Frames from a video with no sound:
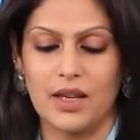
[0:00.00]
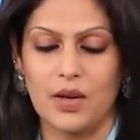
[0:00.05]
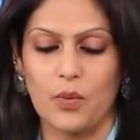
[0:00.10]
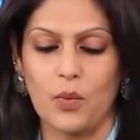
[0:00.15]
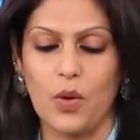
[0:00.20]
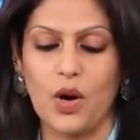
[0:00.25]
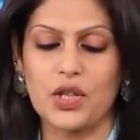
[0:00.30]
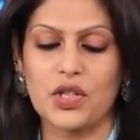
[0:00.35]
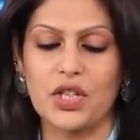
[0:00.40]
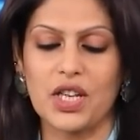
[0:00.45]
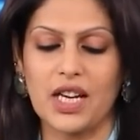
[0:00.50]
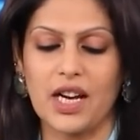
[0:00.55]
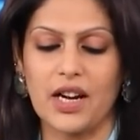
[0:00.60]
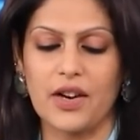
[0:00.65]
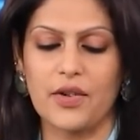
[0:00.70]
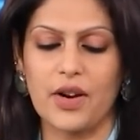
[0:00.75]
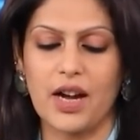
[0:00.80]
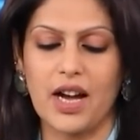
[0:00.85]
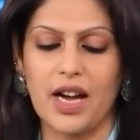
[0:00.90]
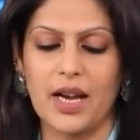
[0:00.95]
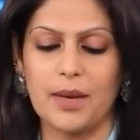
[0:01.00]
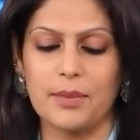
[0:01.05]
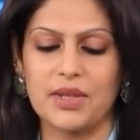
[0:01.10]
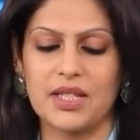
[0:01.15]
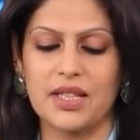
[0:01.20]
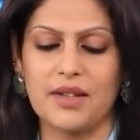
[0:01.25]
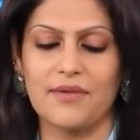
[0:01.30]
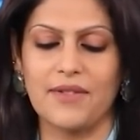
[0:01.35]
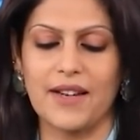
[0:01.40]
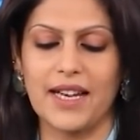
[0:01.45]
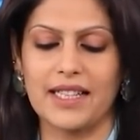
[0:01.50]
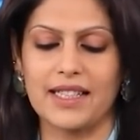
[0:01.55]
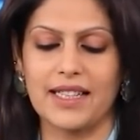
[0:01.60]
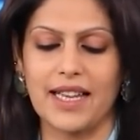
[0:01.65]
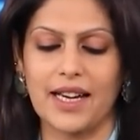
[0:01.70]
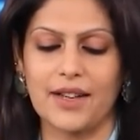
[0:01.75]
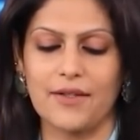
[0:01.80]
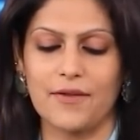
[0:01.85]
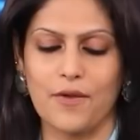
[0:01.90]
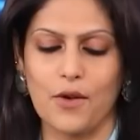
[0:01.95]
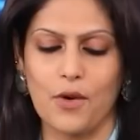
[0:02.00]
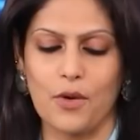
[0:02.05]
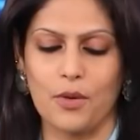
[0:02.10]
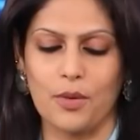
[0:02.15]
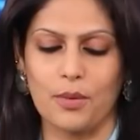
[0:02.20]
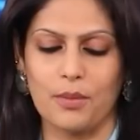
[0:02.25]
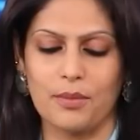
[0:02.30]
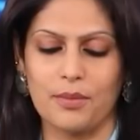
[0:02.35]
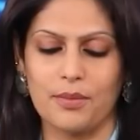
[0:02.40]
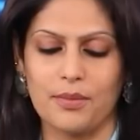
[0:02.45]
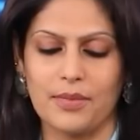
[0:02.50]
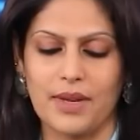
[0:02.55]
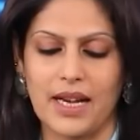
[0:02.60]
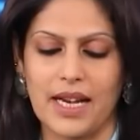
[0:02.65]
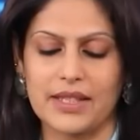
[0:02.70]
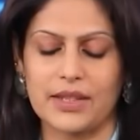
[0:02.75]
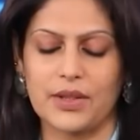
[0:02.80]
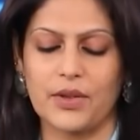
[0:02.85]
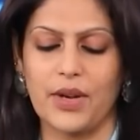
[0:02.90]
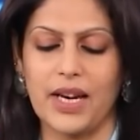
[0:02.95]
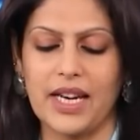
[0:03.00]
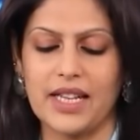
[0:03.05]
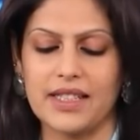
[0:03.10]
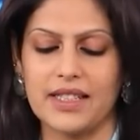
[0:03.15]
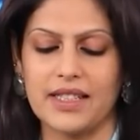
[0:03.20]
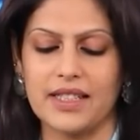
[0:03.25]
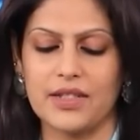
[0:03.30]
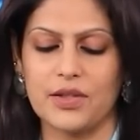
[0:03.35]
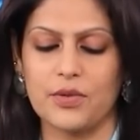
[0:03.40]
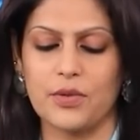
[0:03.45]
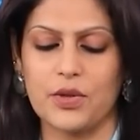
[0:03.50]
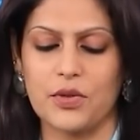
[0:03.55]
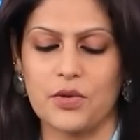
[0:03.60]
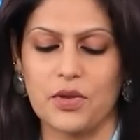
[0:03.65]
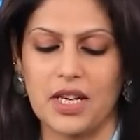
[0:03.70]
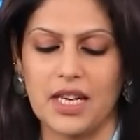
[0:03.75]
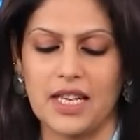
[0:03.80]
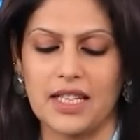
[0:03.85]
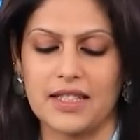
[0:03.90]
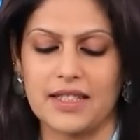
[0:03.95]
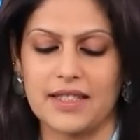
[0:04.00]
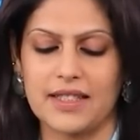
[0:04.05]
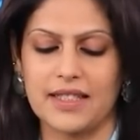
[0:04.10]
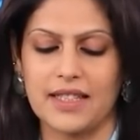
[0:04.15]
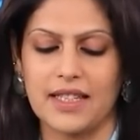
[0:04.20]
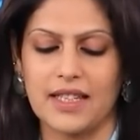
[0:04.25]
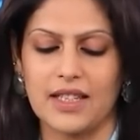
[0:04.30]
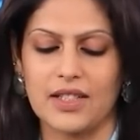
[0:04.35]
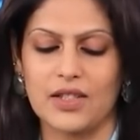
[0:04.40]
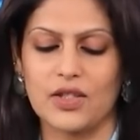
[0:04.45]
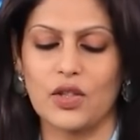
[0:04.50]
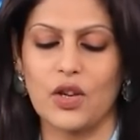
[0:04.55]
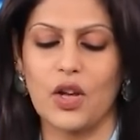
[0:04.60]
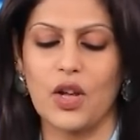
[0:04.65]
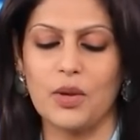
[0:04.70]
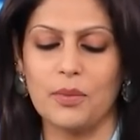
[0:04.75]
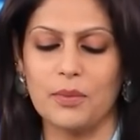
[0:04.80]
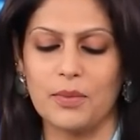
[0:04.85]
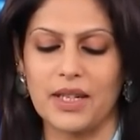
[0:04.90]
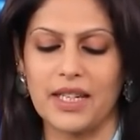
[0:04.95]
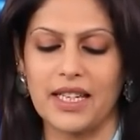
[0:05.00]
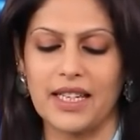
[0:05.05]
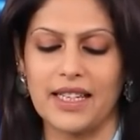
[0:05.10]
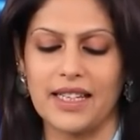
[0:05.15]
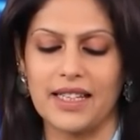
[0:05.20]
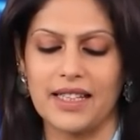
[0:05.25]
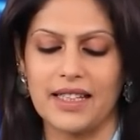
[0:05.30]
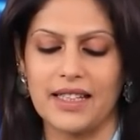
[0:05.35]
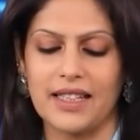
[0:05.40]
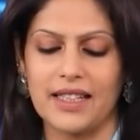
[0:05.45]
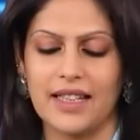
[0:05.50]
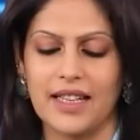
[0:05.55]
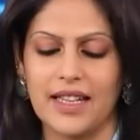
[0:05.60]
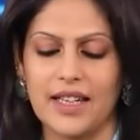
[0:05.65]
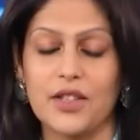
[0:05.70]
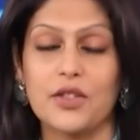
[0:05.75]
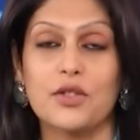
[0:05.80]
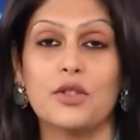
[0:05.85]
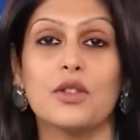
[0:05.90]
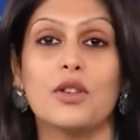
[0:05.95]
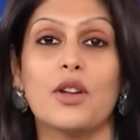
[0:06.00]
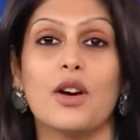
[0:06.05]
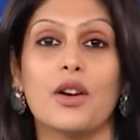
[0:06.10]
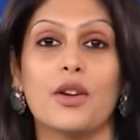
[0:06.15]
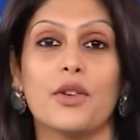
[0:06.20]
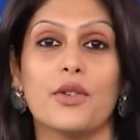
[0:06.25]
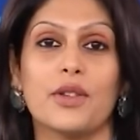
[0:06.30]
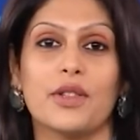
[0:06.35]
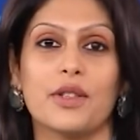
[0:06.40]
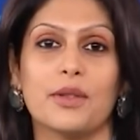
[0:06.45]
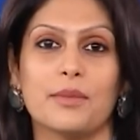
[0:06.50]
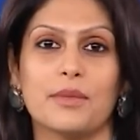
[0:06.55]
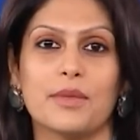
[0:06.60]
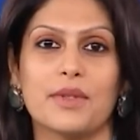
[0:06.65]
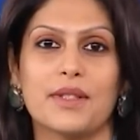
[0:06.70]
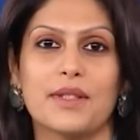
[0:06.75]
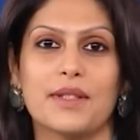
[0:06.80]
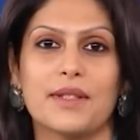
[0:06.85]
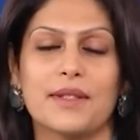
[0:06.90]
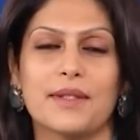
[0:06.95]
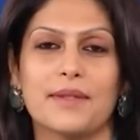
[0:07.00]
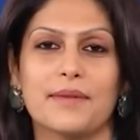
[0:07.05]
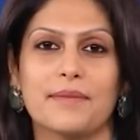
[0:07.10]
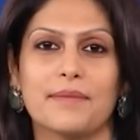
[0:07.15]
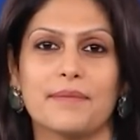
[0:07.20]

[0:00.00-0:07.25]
watching our rhymes deflate like foam as greatness retreats solemnly into logarithms.